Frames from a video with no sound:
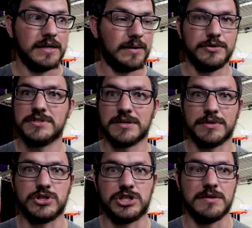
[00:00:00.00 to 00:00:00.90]
I want to use
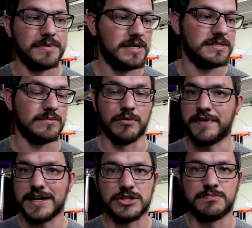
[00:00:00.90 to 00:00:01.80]
something cheap and easy. But
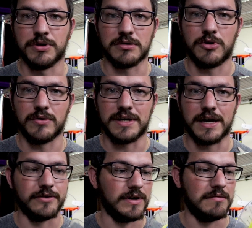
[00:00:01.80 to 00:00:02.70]
if I can just put them all
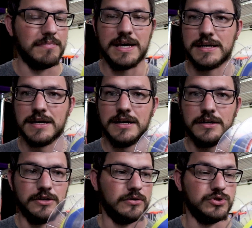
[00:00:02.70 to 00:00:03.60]
together and make,
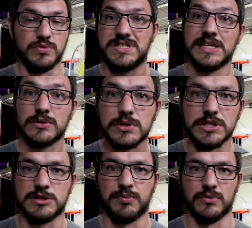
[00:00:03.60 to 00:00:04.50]
you know,
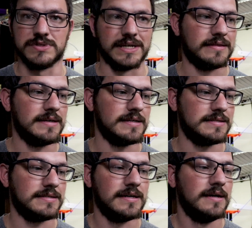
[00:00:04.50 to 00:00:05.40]
utility spools like
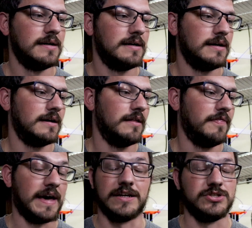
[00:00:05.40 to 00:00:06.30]
this,
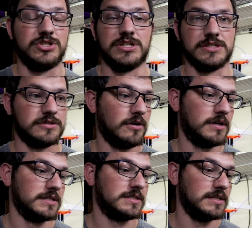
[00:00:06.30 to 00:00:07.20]
that is just
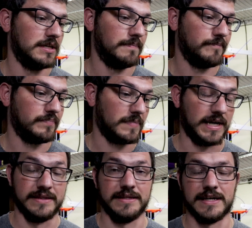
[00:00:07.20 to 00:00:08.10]
honestly,
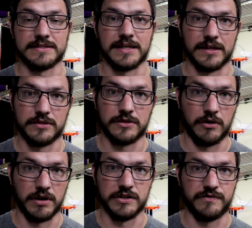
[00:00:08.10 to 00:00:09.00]
I think that's like
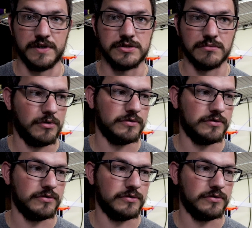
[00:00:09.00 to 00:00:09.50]
the greatest feature.